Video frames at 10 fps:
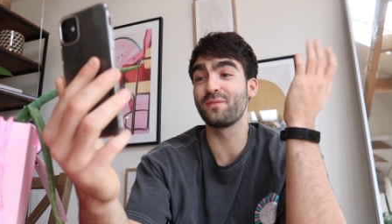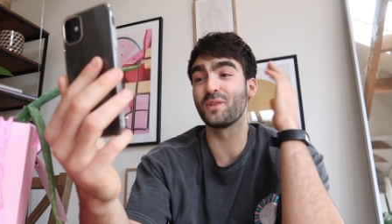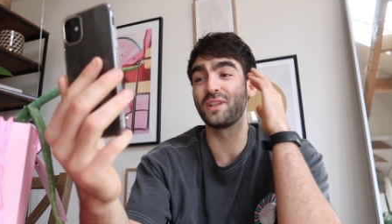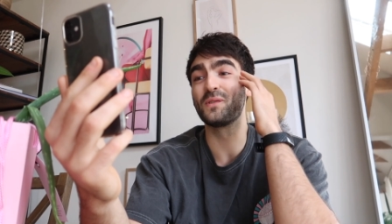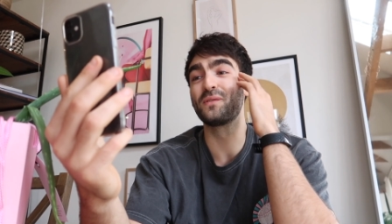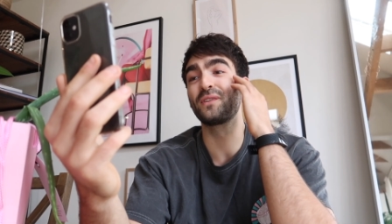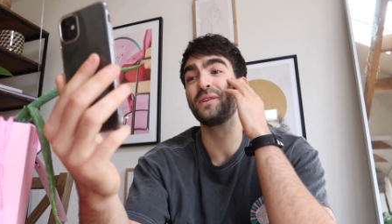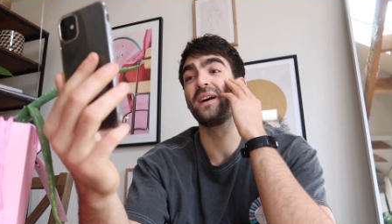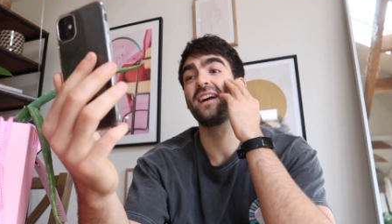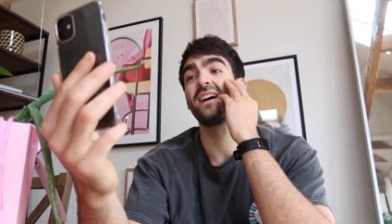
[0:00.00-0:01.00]
I've thought it all
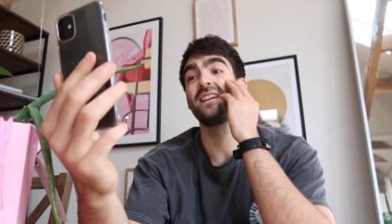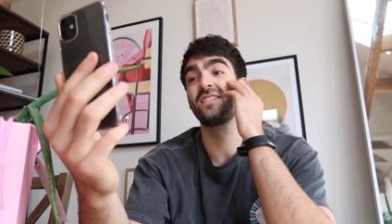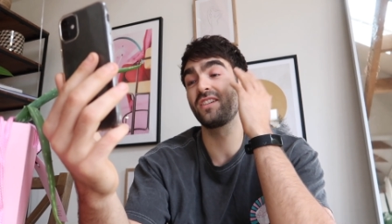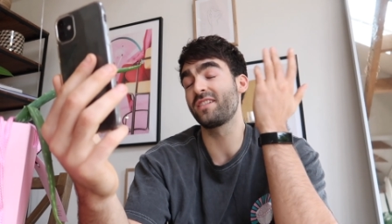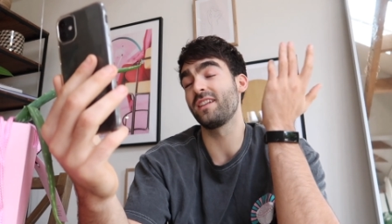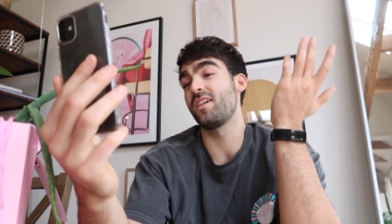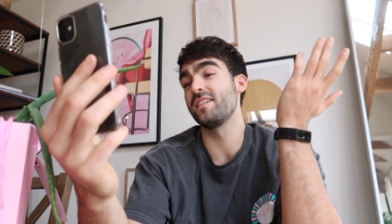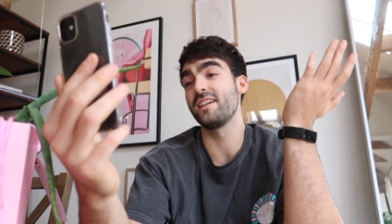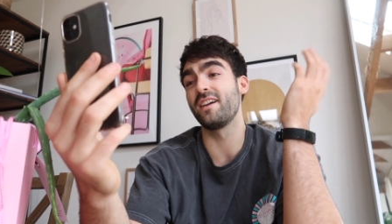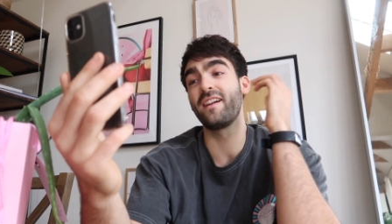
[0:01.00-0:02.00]
through, mate. It's just an
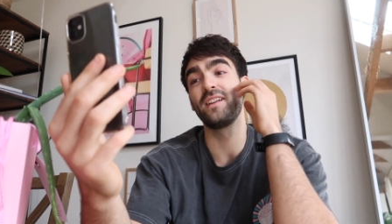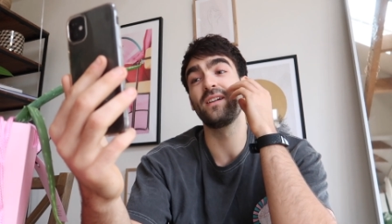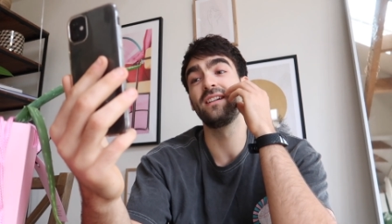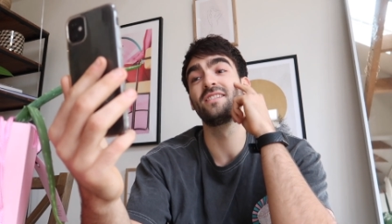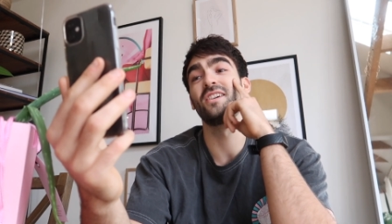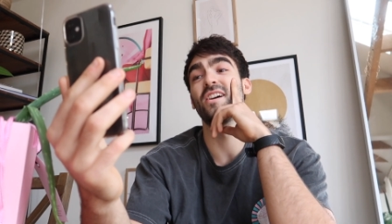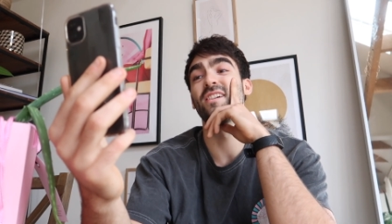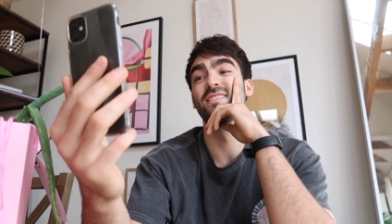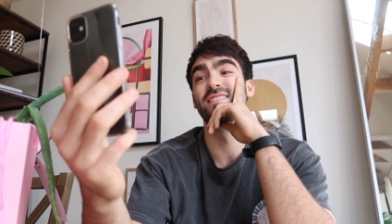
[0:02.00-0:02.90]
idea anyway, so...